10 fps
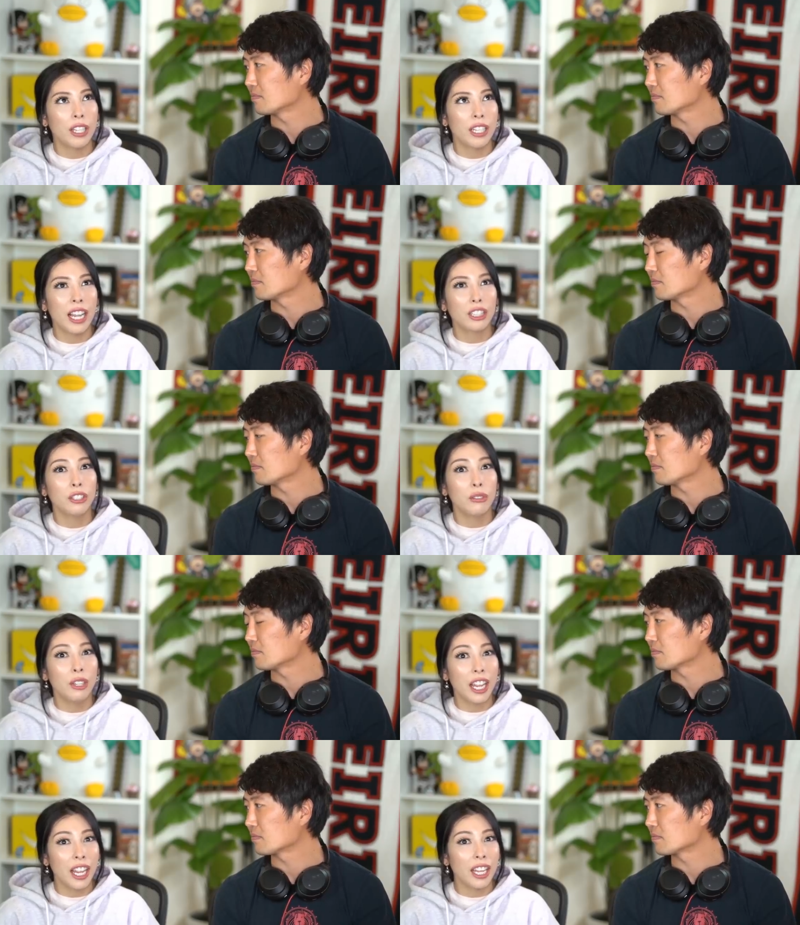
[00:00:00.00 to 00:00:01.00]
Speaker 1: the next two
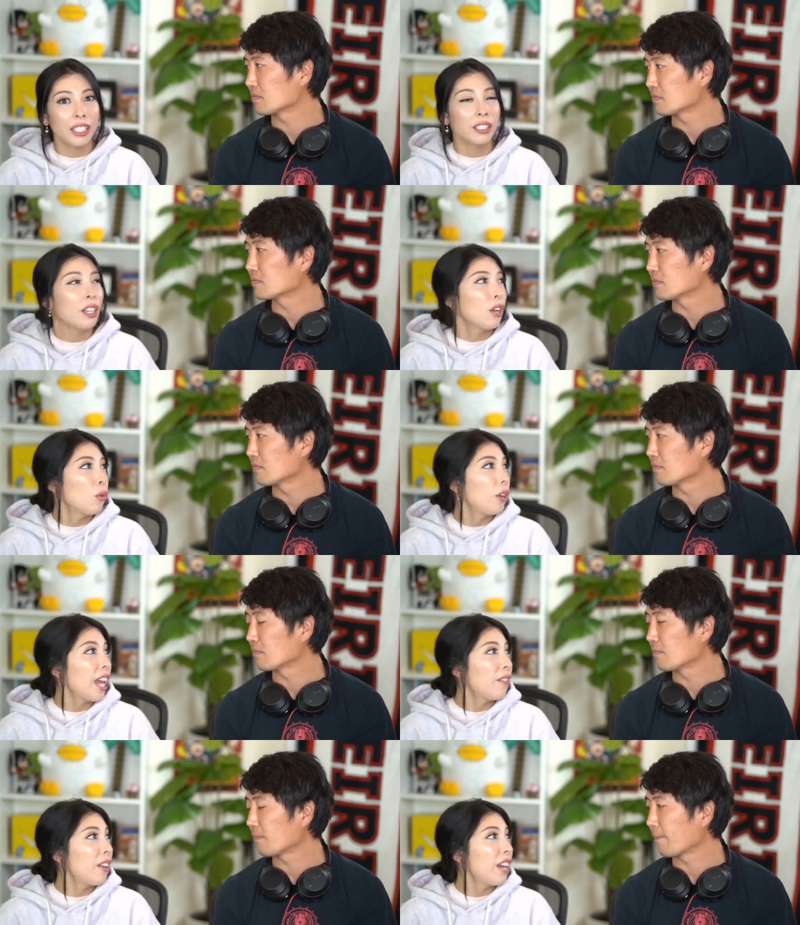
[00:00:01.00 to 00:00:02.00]
days, we
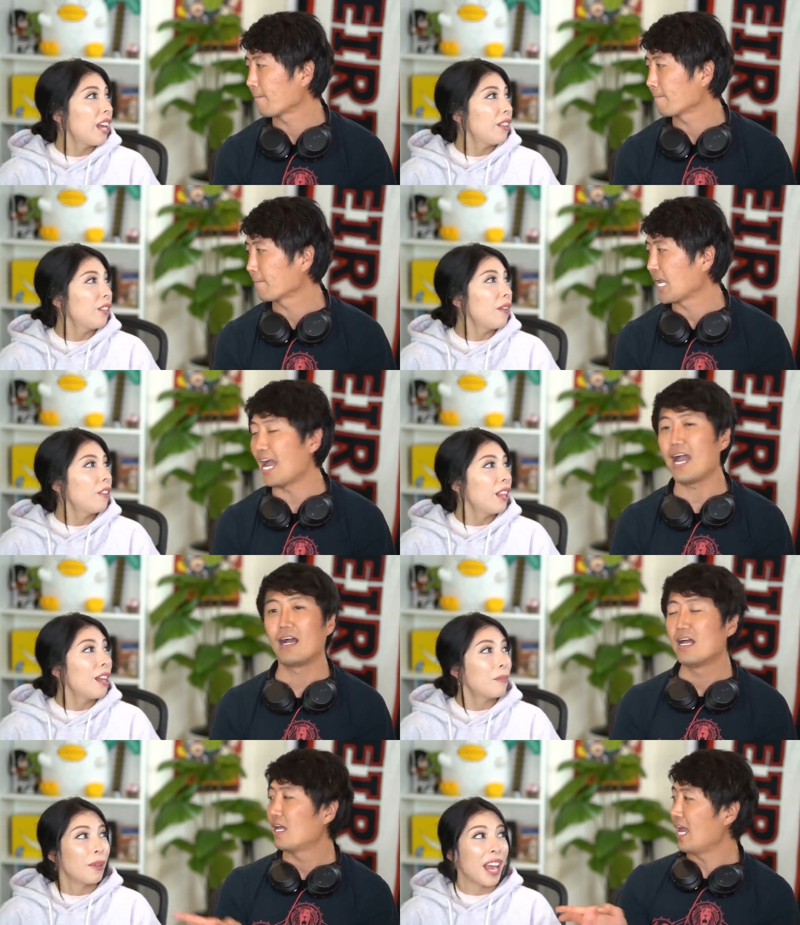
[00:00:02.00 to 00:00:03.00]
have a Level
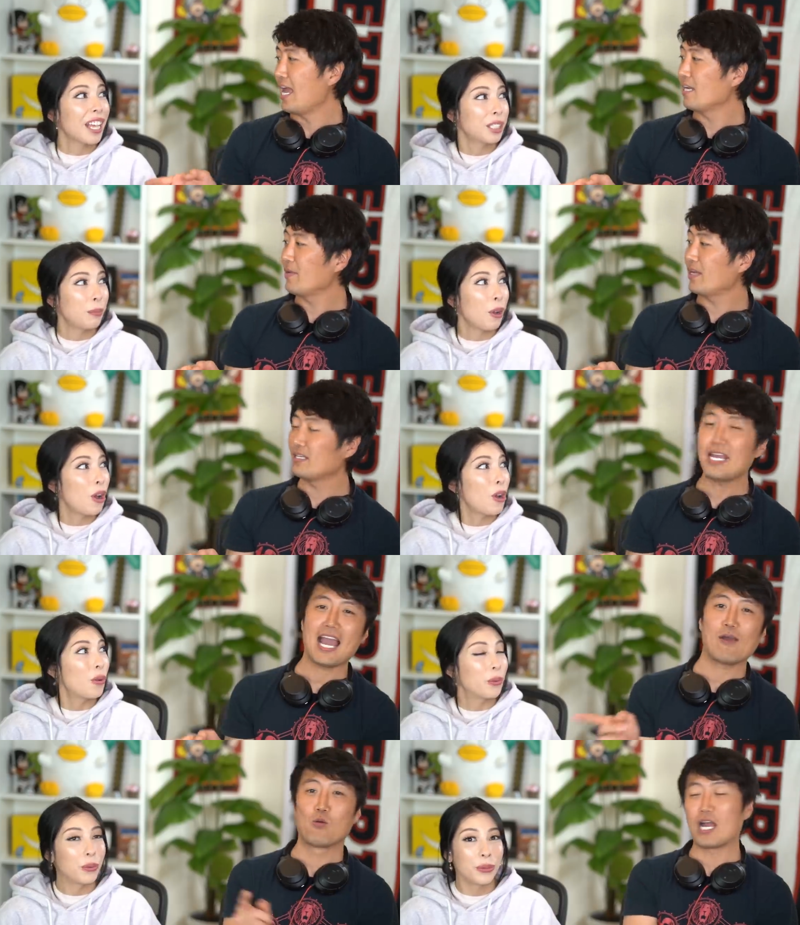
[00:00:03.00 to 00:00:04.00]
Speaker 2: uh, Up Expo. Anime,
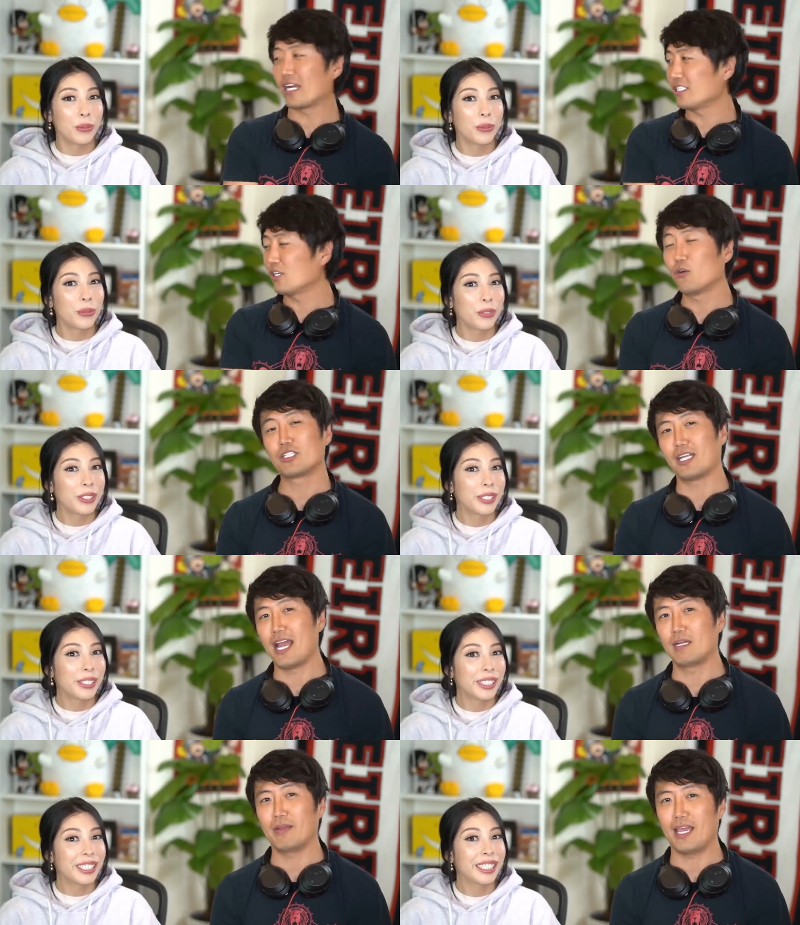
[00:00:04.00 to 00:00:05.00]
yeah, we're actually going to
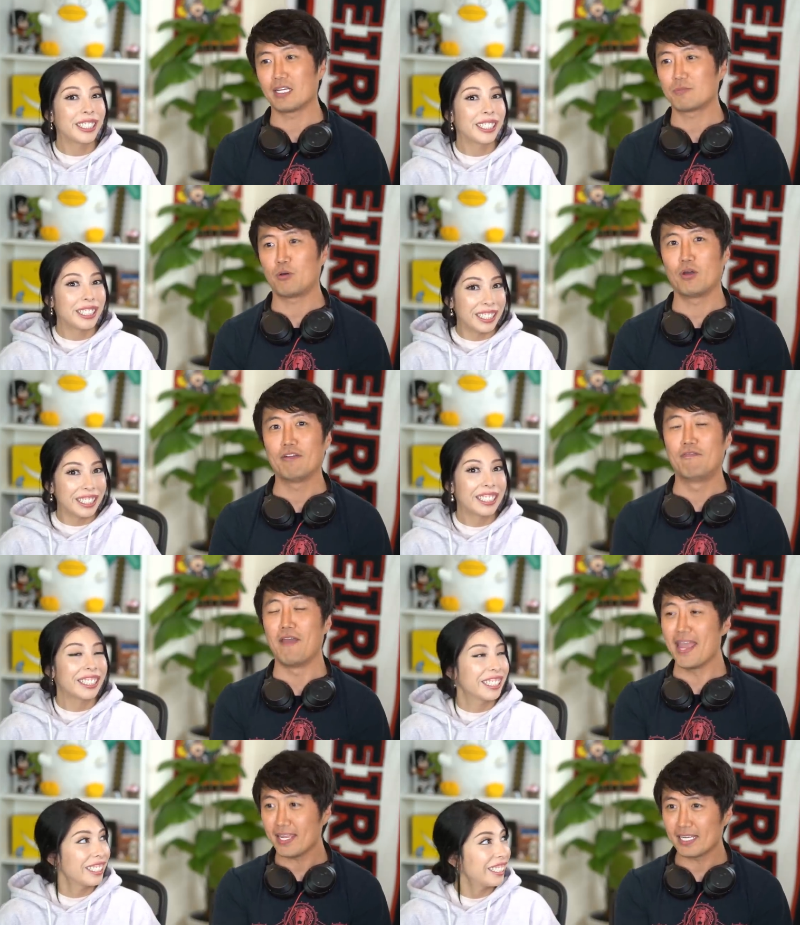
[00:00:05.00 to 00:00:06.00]
the Anime Expo in
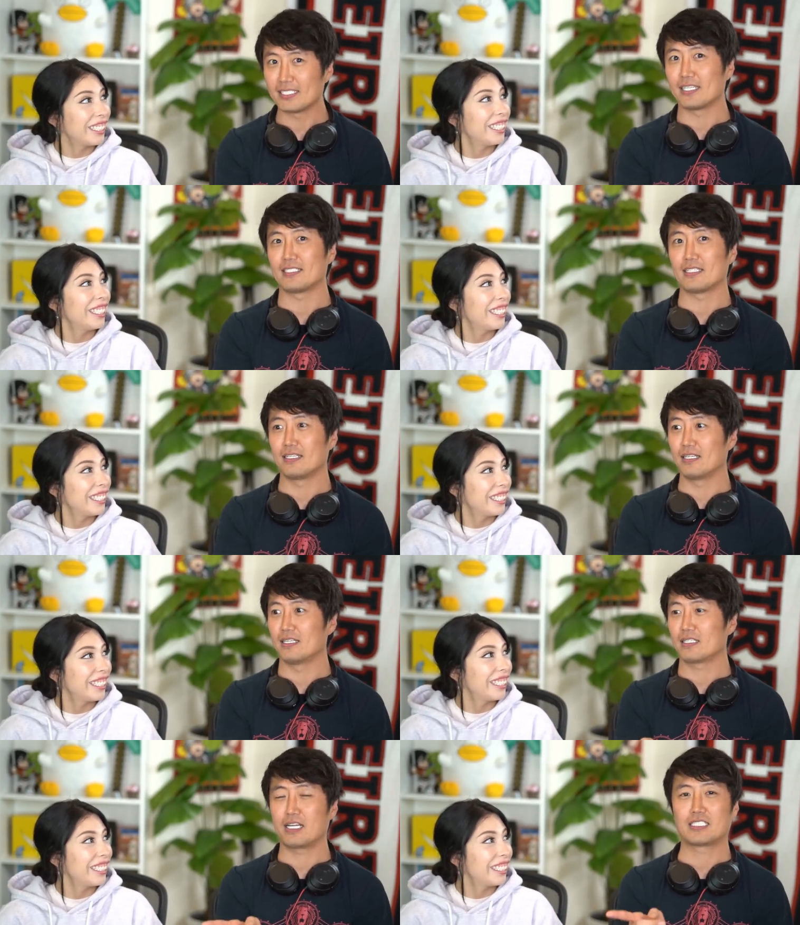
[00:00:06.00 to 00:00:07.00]
Vegas. There's a...
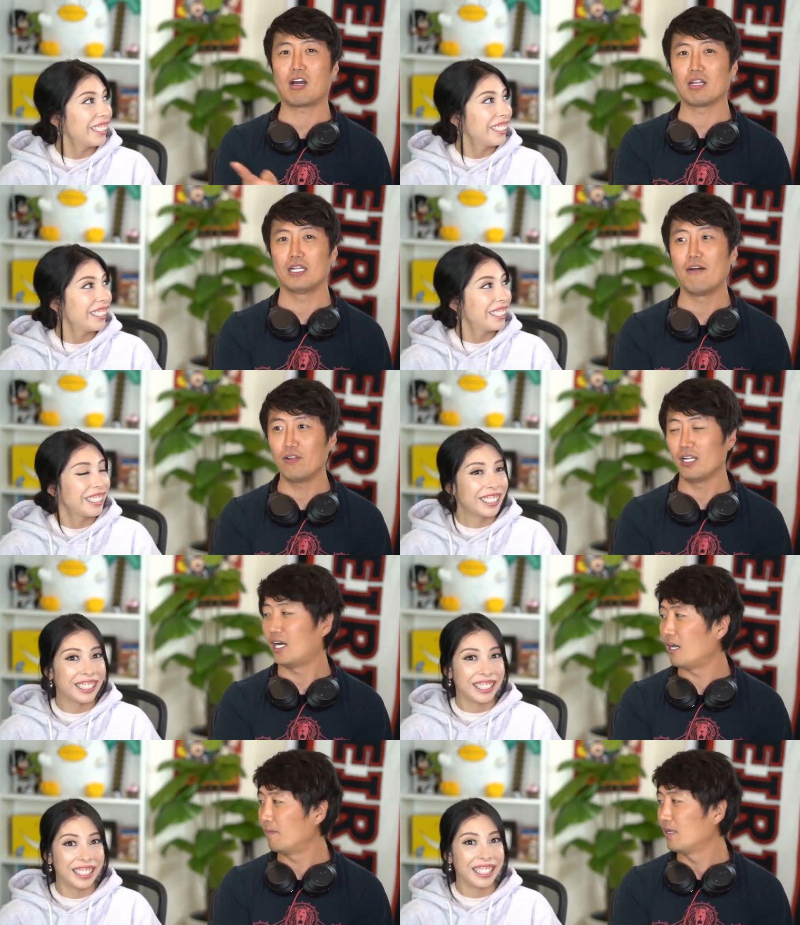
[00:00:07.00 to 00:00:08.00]
It's called Level
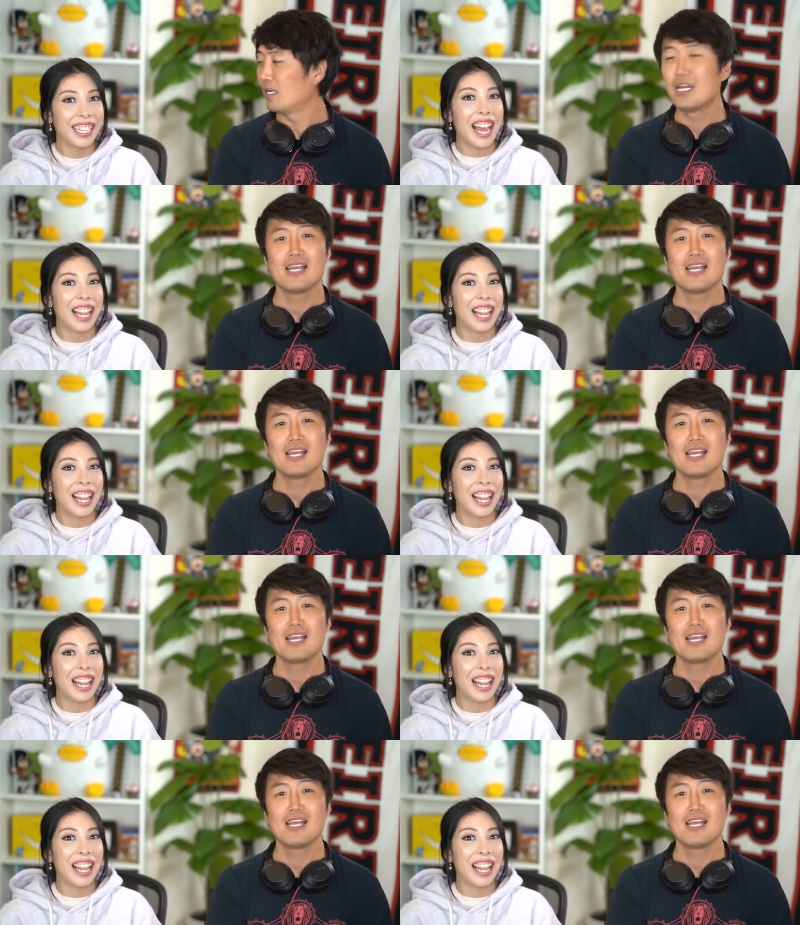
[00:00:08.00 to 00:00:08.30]
Up.
Speaker 1: Yeah,